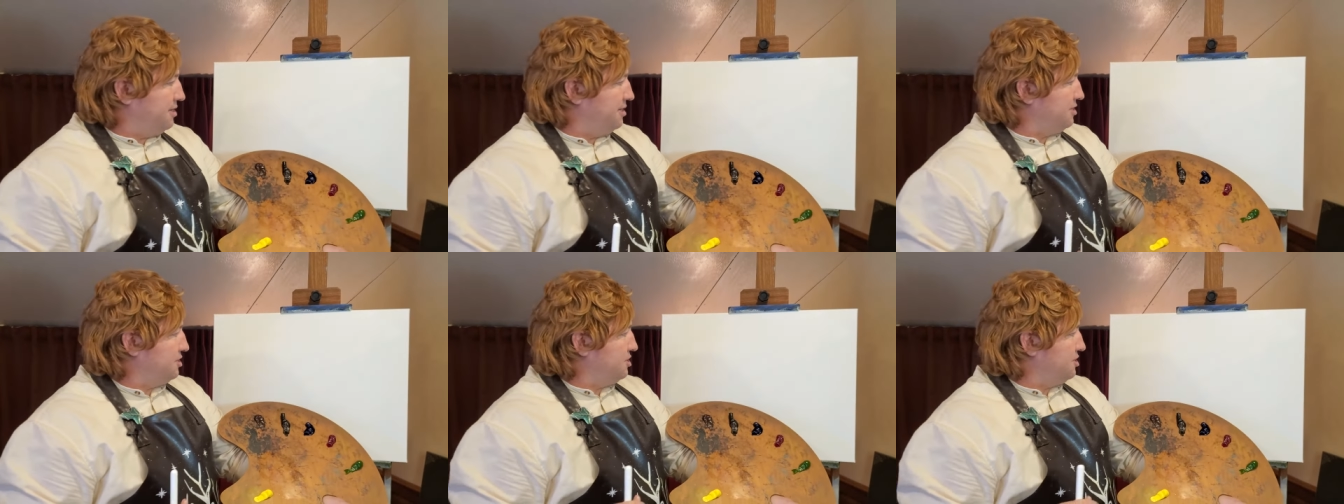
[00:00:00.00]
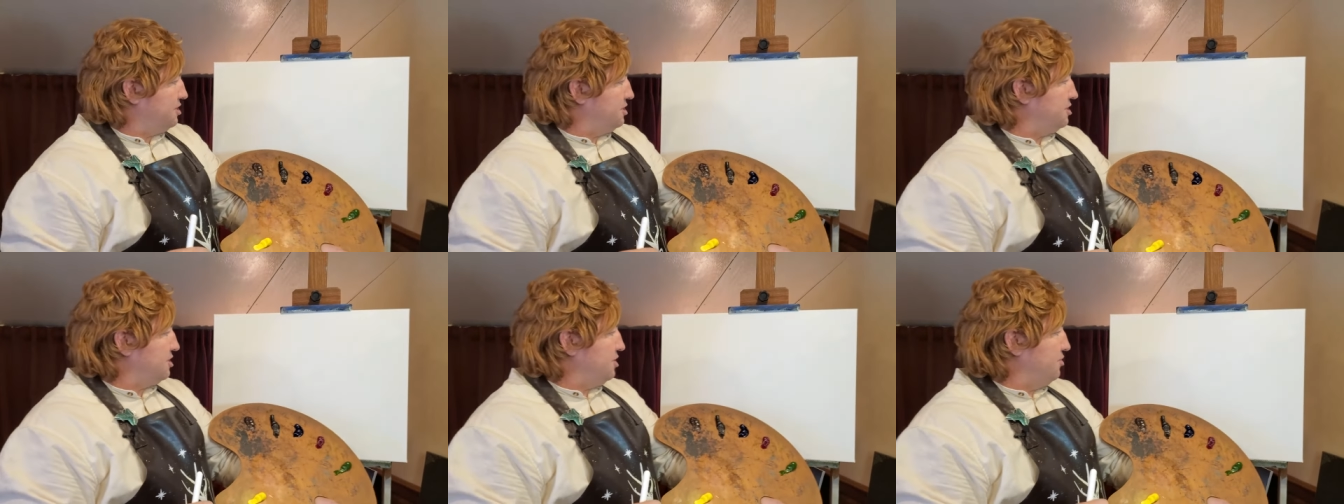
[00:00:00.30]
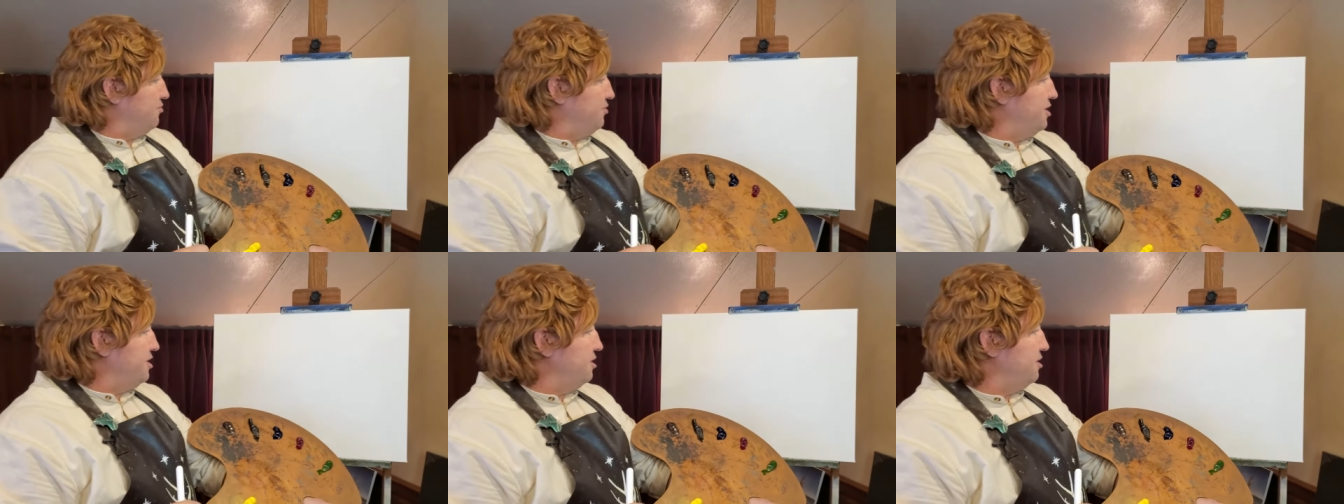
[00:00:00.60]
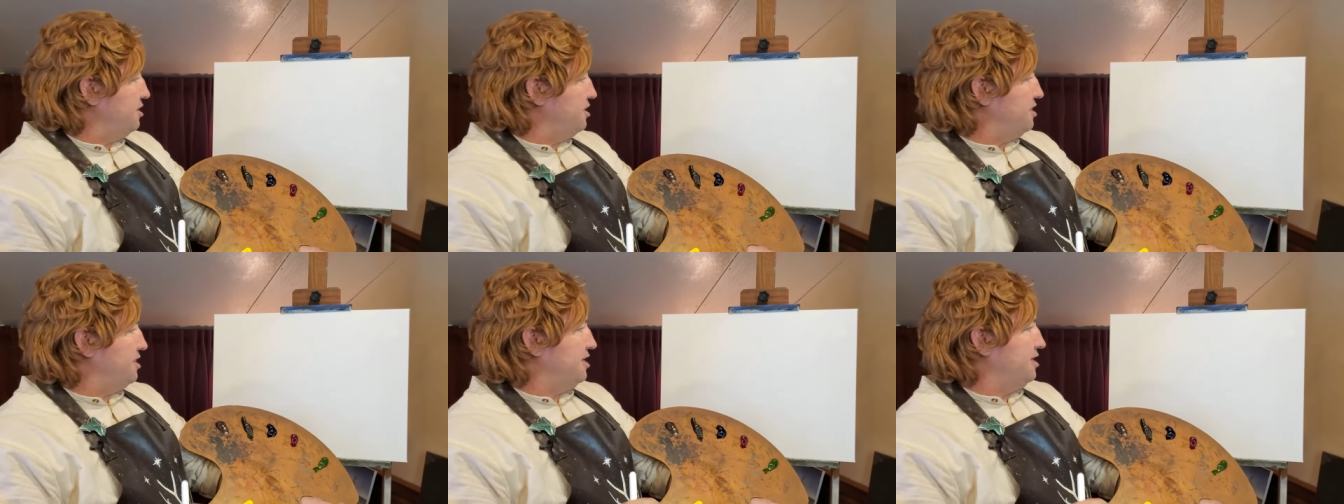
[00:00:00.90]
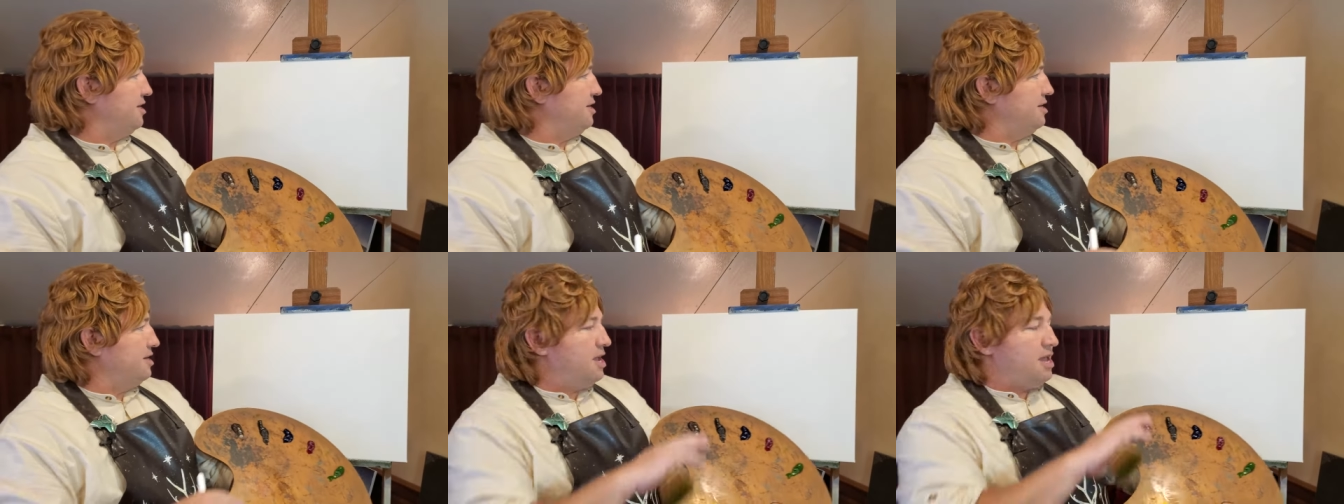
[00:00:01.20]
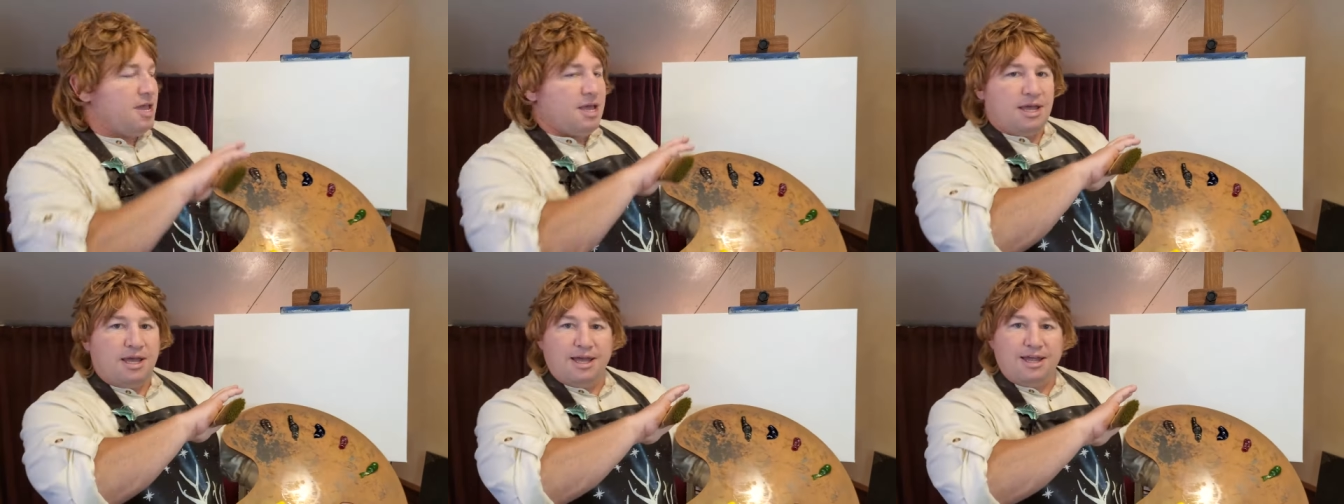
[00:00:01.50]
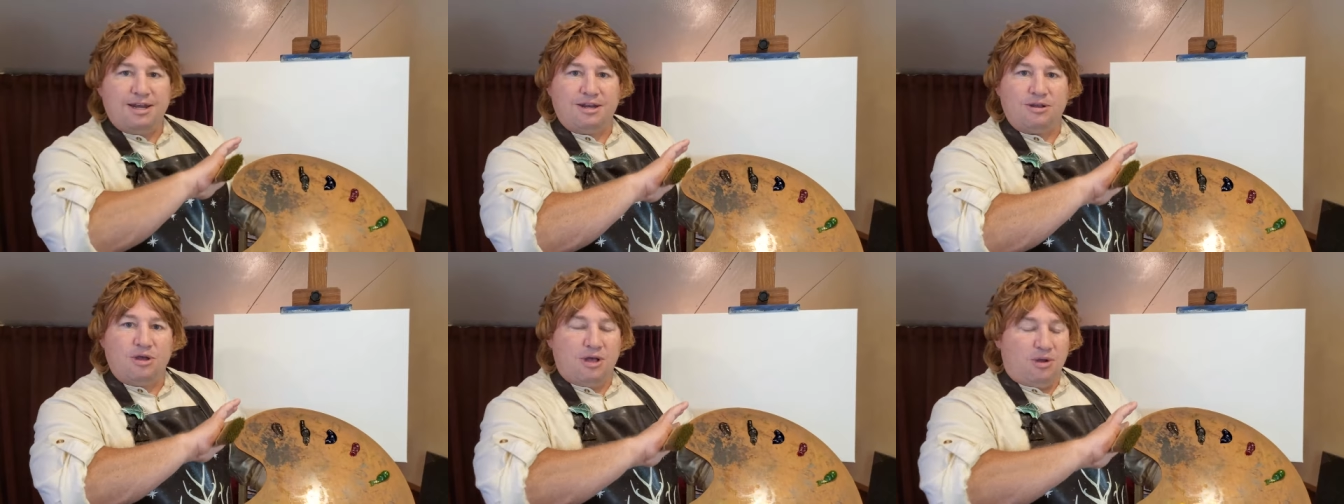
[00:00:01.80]
It's just a real thin,
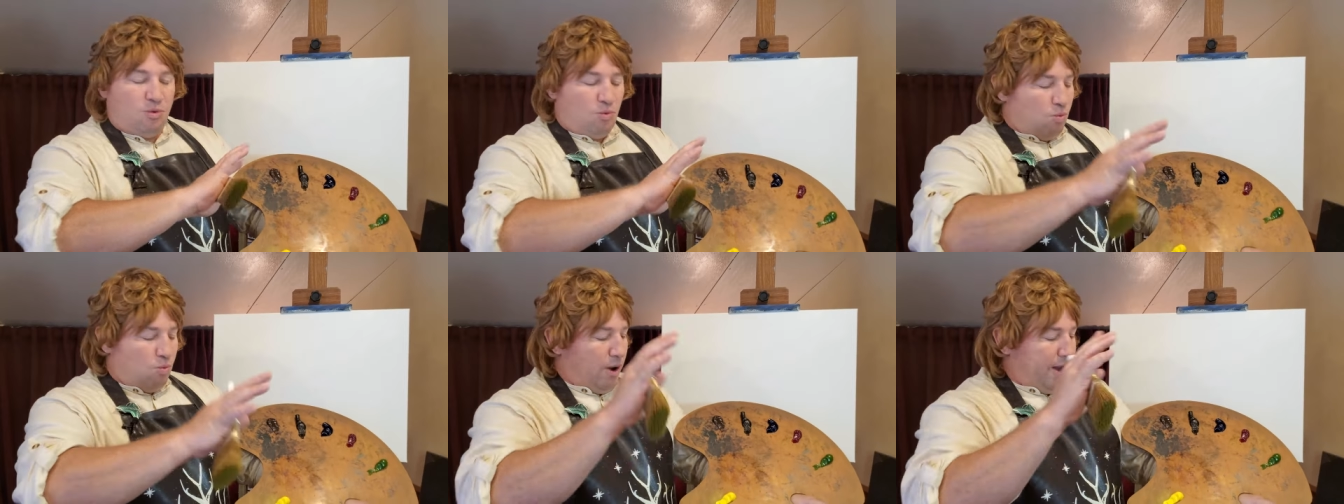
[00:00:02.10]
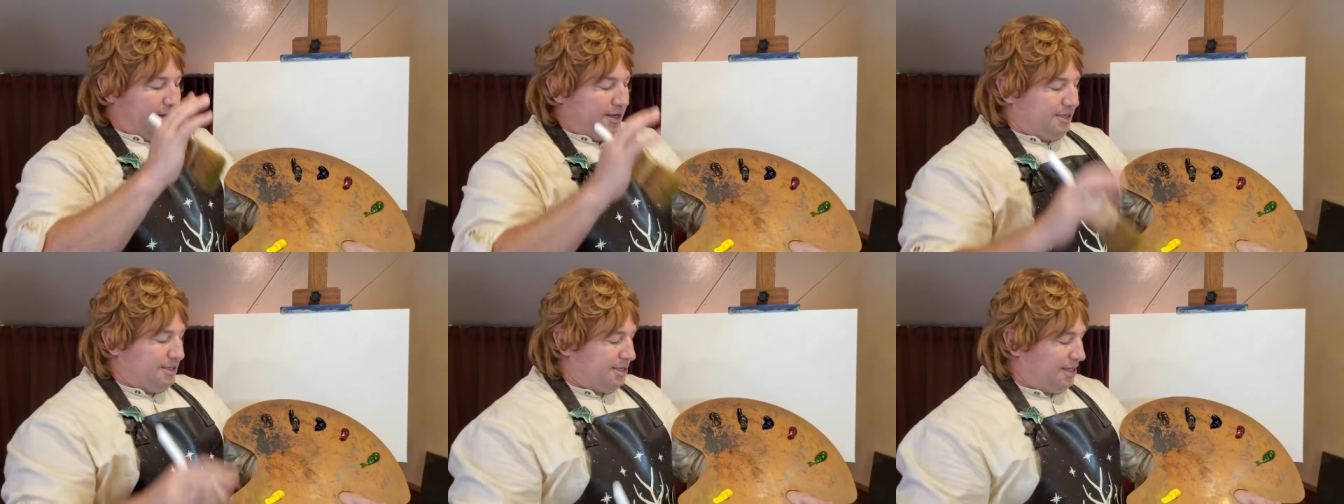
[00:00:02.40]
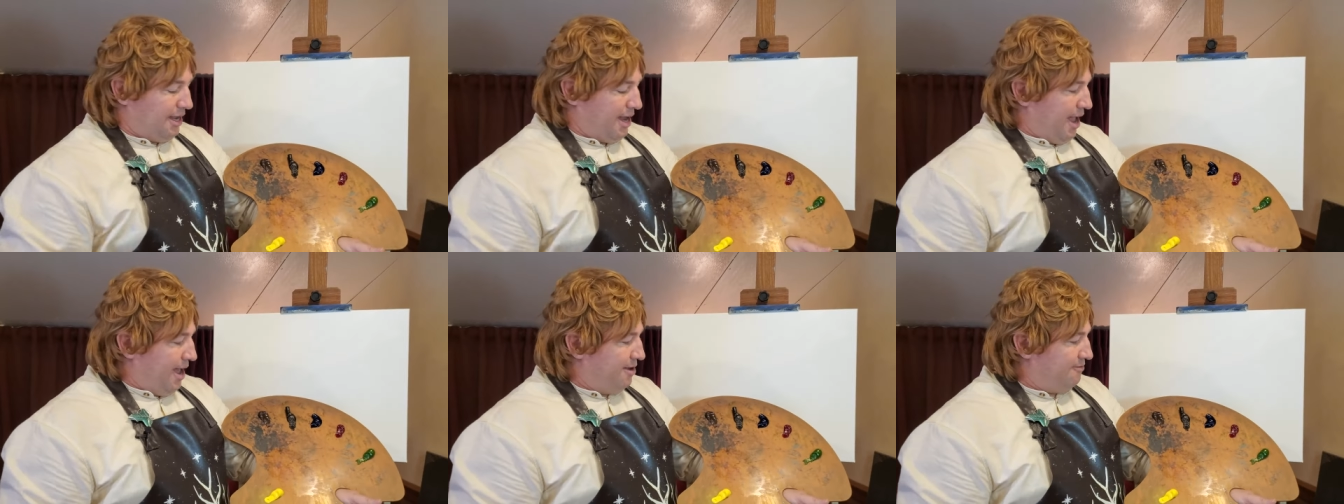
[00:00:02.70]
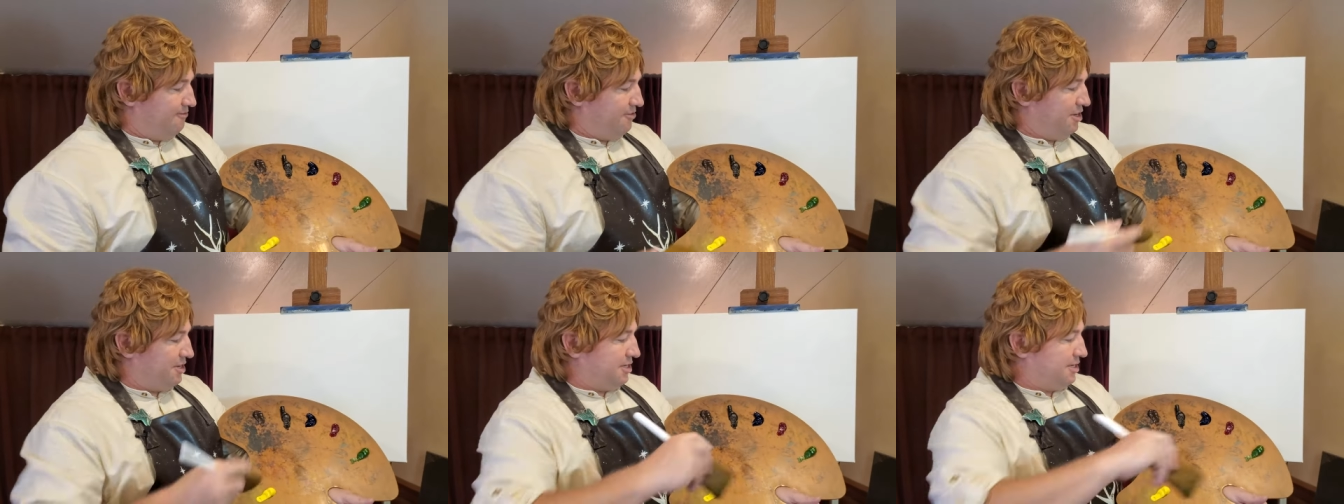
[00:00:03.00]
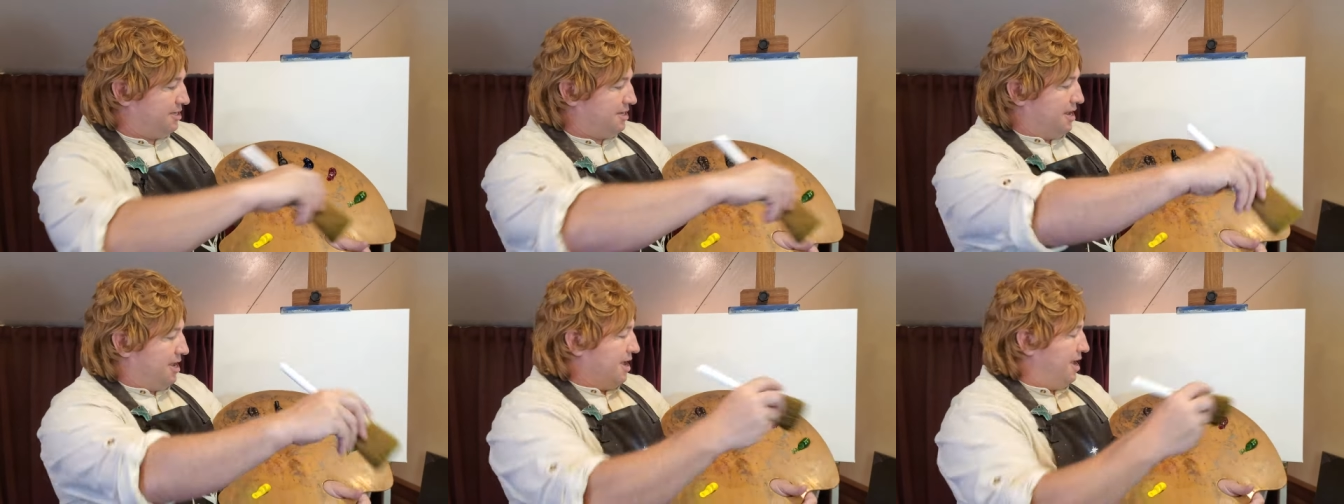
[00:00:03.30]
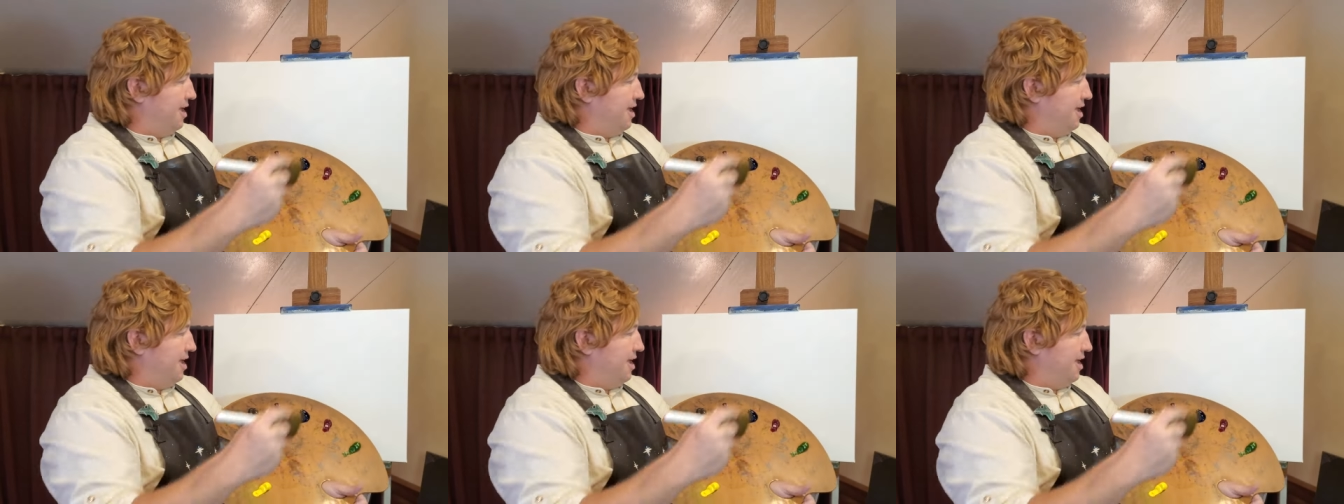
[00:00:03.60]
it wettens the canvas,